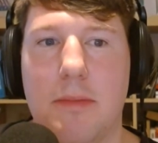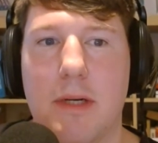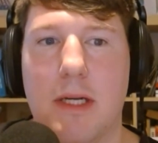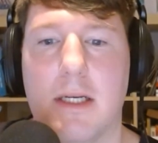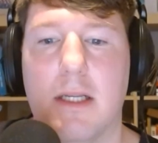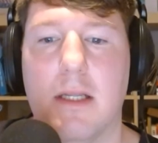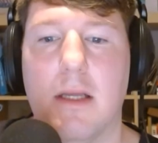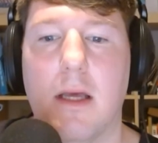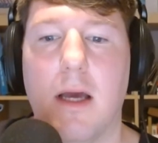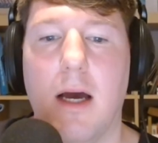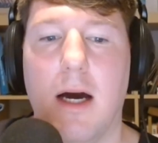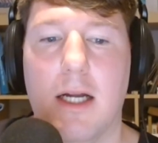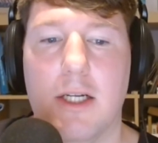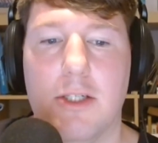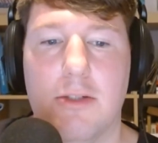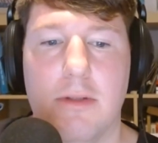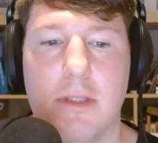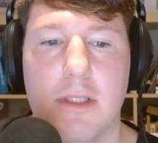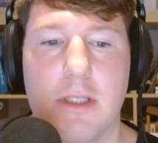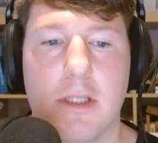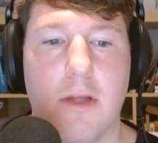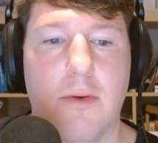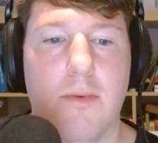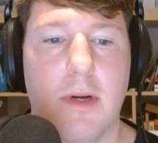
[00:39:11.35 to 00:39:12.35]
but
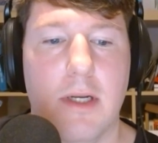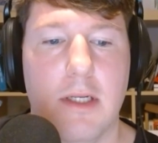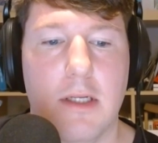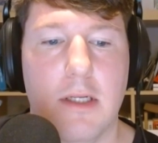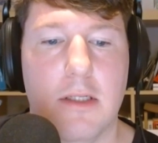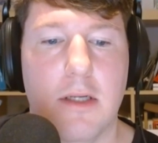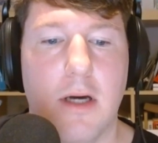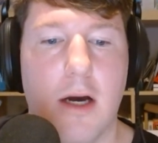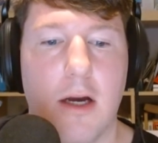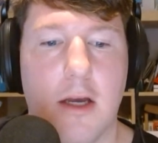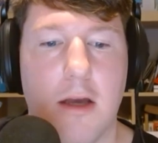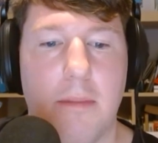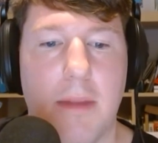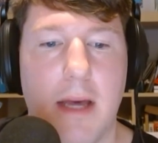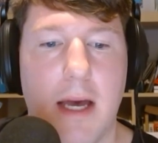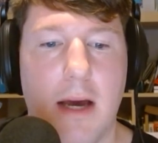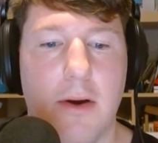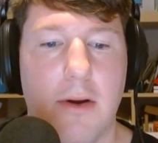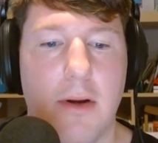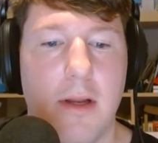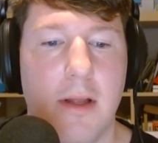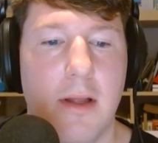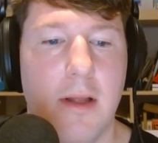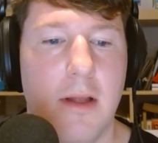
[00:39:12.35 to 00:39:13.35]
Contra is the one to talk
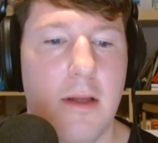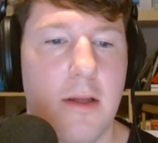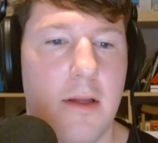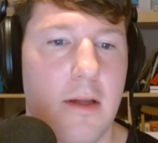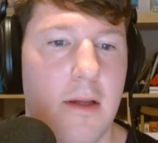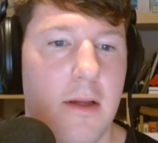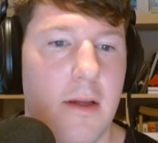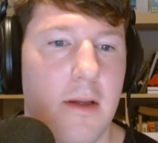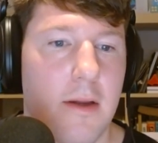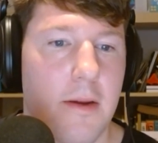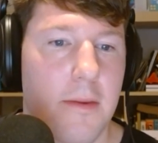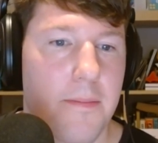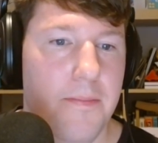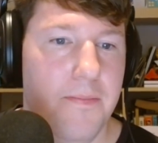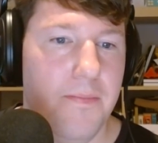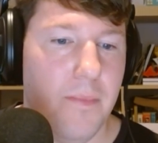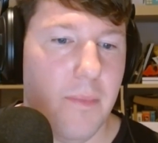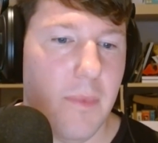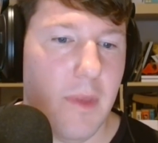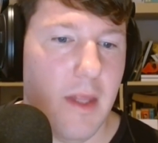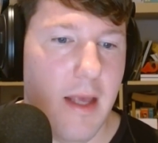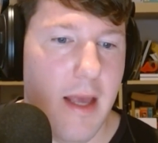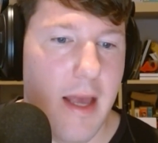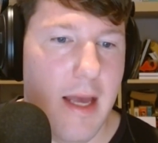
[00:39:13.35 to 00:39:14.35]
about.
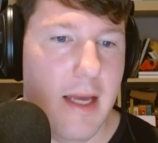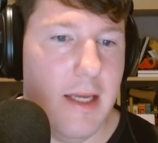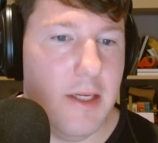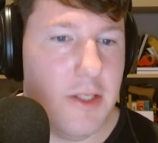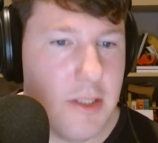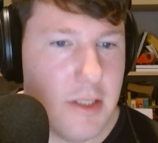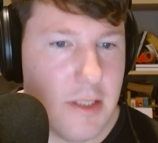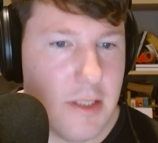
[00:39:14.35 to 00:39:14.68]
And